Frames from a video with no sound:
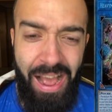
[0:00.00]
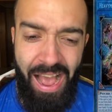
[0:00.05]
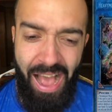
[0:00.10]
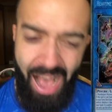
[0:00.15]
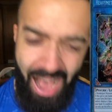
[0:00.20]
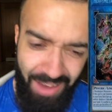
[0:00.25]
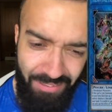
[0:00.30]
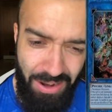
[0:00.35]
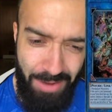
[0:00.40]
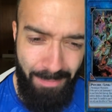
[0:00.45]

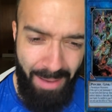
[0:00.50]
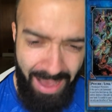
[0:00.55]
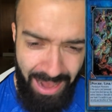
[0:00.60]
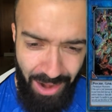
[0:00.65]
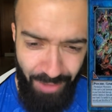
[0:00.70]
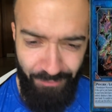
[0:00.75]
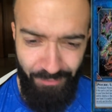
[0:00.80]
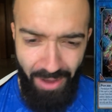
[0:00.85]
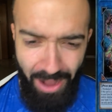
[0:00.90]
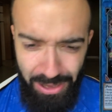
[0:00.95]
Heavy
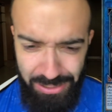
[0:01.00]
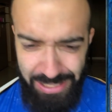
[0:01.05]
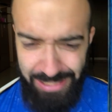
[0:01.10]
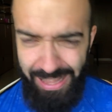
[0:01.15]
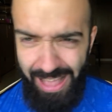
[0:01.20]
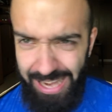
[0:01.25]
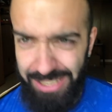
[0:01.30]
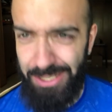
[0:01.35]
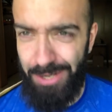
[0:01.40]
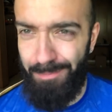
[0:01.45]
Metal Falls
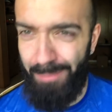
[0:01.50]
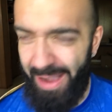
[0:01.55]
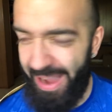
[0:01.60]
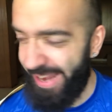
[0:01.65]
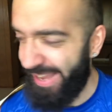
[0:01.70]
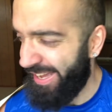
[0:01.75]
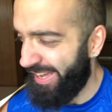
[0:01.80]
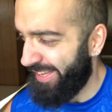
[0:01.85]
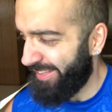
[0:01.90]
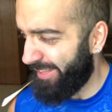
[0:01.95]

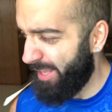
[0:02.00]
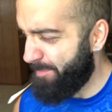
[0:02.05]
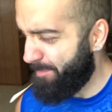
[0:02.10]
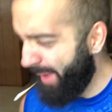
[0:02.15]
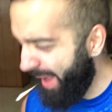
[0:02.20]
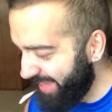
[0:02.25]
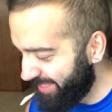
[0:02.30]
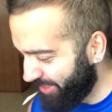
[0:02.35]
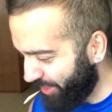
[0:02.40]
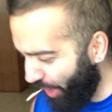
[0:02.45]
Electrumite, the
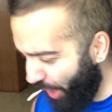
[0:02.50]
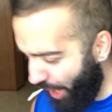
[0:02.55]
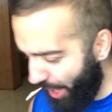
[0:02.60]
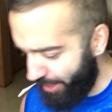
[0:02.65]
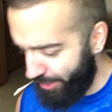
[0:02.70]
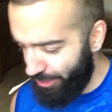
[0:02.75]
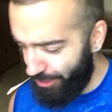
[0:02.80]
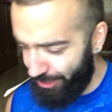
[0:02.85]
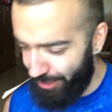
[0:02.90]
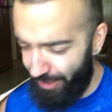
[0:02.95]
best
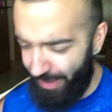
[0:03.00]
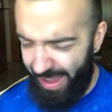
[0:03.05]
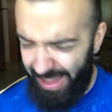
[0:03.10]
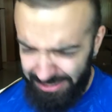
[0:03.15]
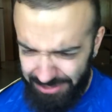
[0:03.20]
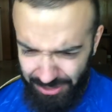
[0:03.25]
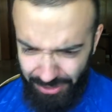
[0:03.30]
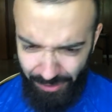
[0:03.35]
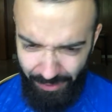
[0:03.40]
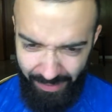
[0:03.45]
card in Yu-Gi-Oh!
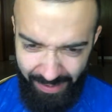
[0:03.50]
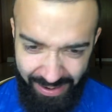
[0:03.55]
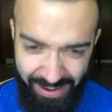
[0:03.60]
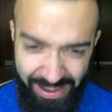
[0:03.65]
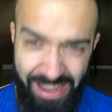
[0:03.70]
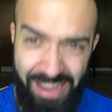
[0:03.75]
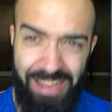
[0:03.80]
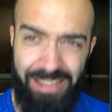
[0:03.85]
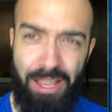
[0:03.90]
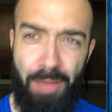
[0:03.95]
history,
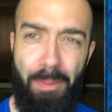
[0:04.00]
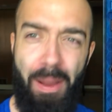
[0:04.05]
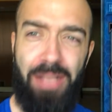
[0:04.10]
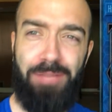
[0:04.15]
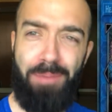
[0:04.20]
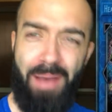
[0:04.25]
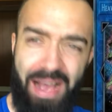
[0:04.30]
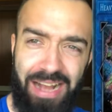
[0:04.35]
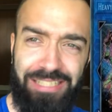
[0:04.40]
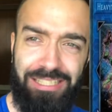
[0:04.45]
the
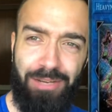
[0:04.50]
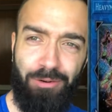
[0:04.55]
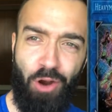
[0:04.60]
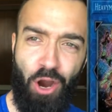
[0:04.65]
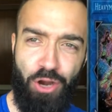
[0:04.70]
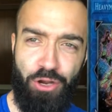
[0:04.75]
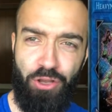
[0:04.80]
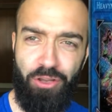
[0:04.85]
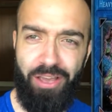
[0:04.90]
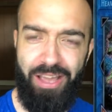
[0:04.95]
best Pendulum
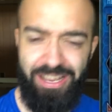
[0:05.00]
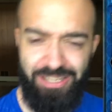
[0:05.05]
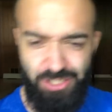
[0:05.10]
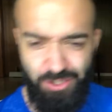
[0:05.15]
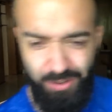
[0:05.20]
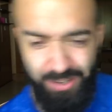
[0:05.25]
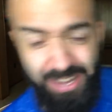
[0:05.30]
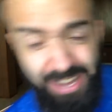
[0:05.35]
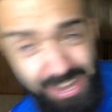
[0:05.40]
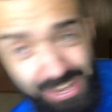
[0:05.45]
card in Yu-Gi-Oh!
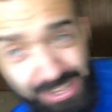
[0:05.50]
history,